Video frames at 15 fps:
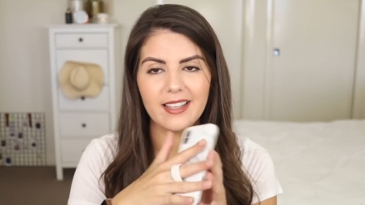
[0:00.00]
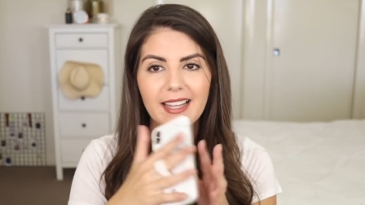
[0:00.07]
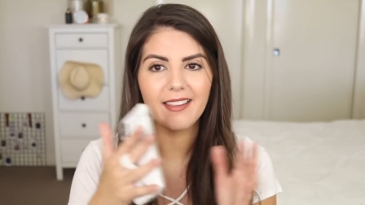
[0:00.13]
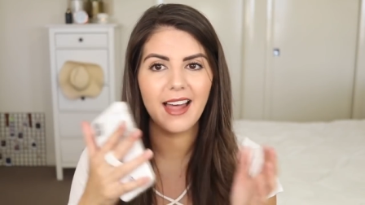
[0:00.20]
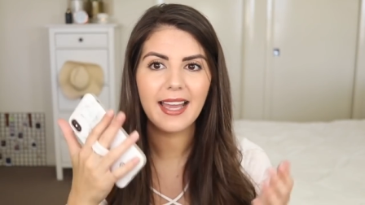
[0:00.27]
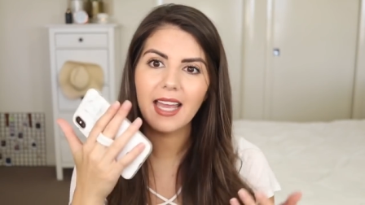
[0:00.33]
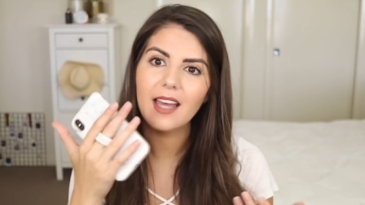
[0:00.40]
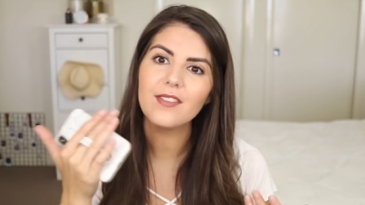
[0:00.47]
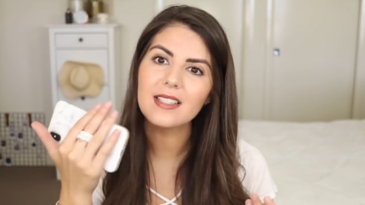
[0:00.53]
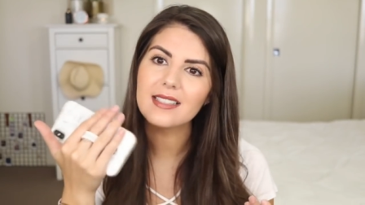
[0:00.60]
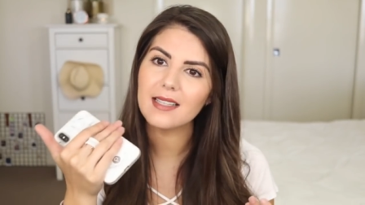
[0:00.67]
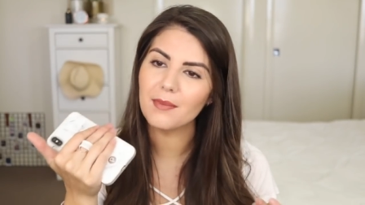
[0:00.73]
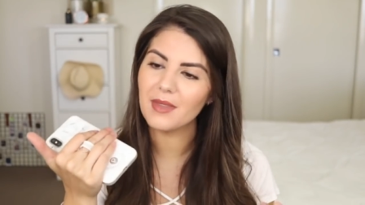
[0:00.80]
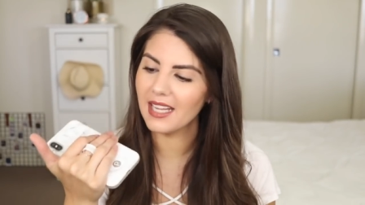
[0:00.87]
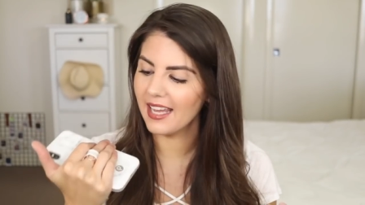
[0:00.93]
like having
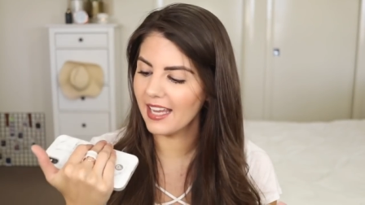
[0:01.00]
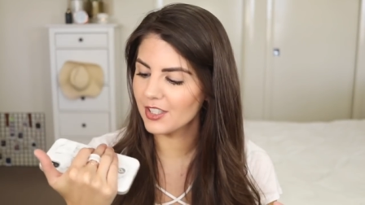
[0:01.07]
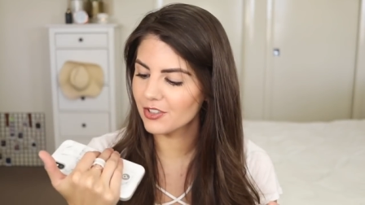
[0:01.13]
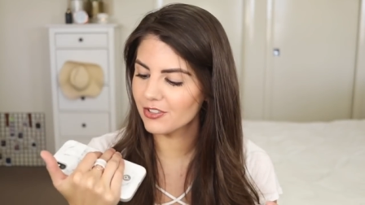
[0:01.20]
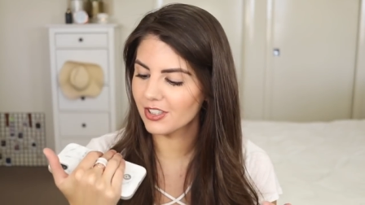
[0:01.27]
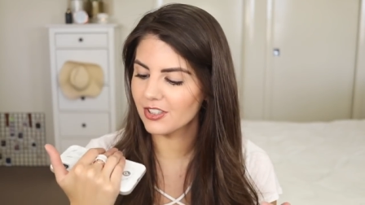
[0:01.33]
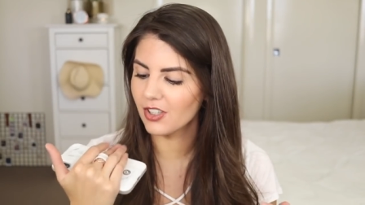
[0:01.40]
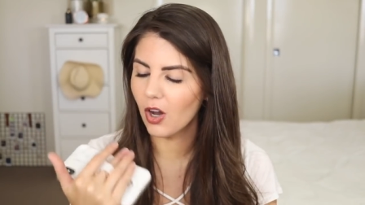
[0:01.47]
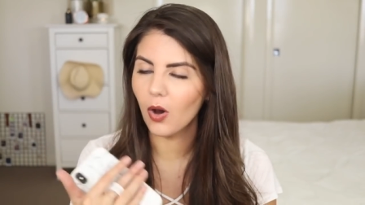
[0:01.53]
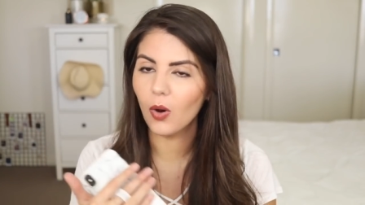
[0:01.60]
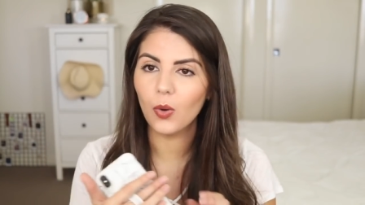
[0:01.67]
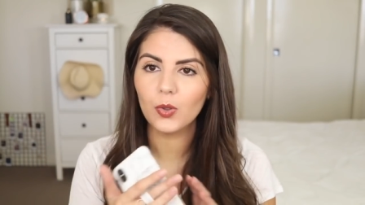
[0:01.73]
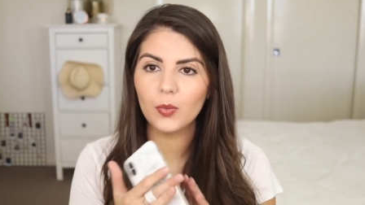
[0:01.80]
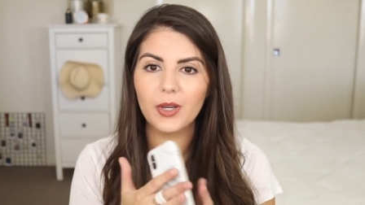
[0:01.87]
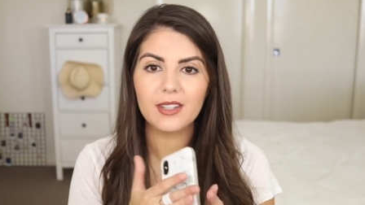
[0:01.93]
something extra to
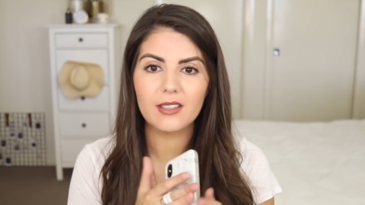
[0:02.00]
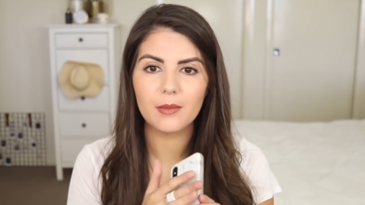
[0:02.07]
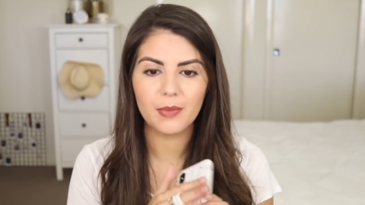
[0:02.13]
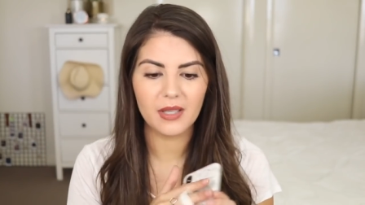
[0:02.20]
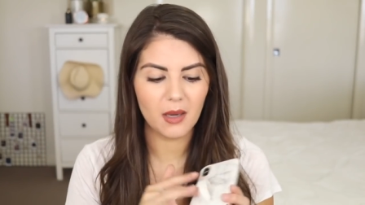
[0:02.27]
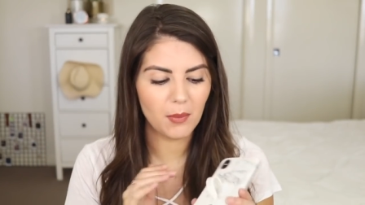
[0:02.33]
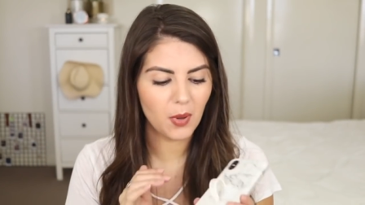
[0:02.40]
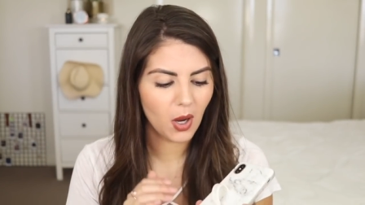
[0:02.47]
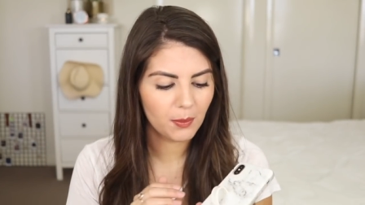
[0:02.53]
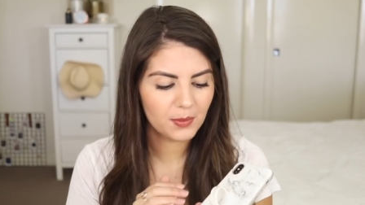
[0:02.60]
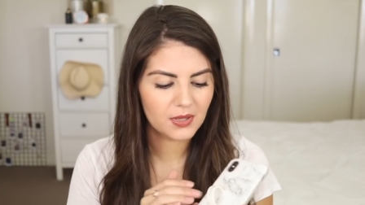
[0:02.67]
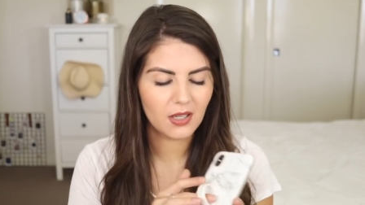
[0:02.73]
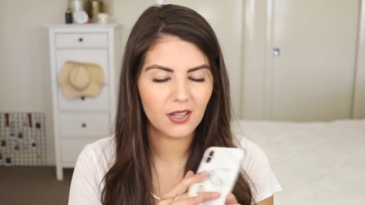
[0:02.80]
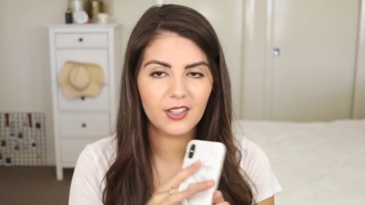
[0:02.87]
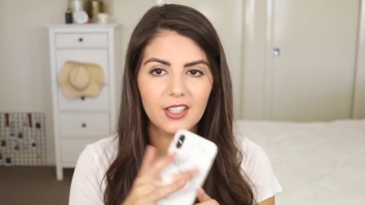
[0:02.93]
hold, whether it be a
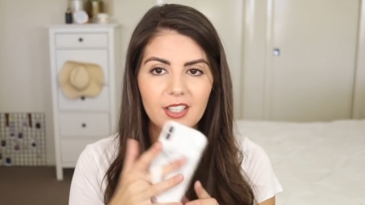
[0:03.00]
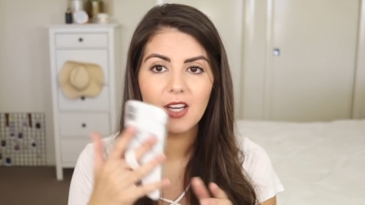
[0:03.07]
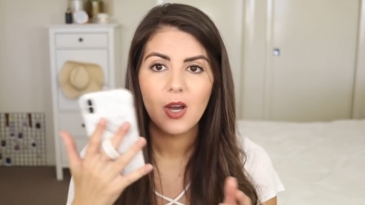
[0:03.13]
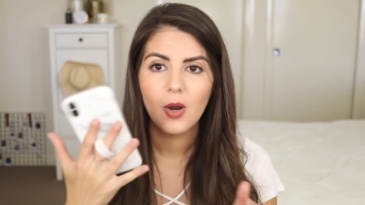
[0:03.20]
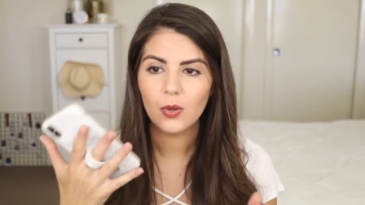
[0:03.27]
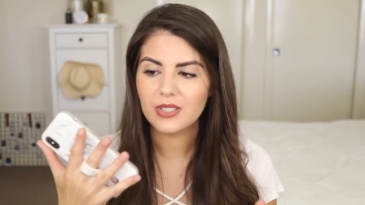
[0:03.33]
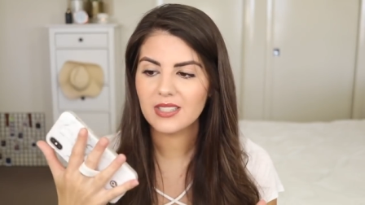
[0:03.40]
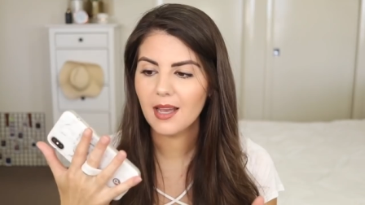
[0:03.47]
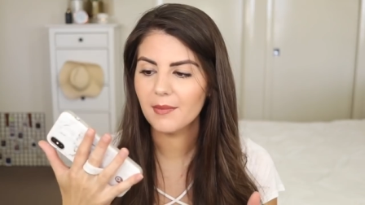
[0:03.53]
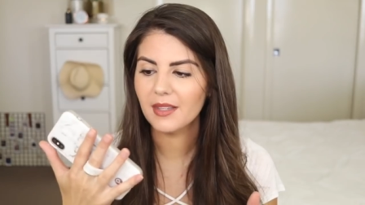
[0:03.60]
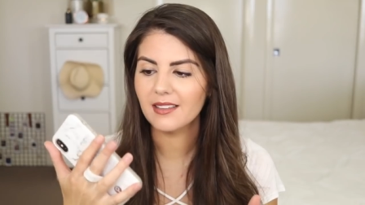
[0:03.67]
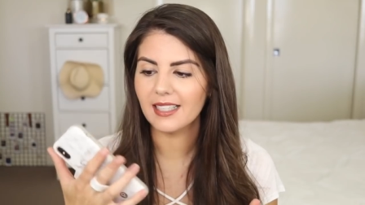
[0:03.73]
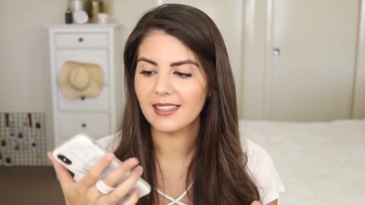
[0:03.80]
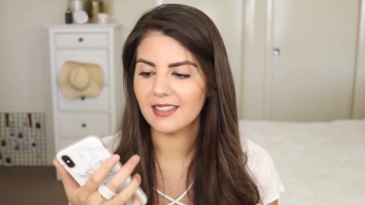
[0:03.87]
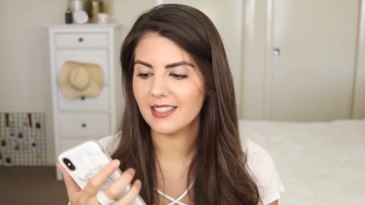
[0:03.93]
pop socket or
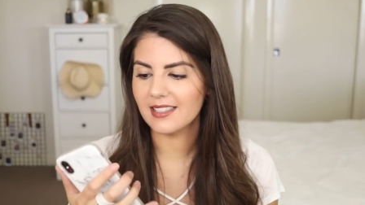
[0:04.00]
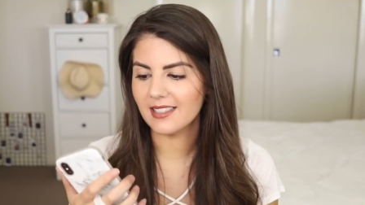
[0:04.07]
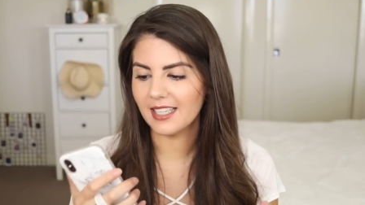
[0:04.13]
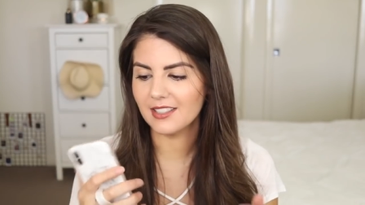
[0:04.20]
something like this.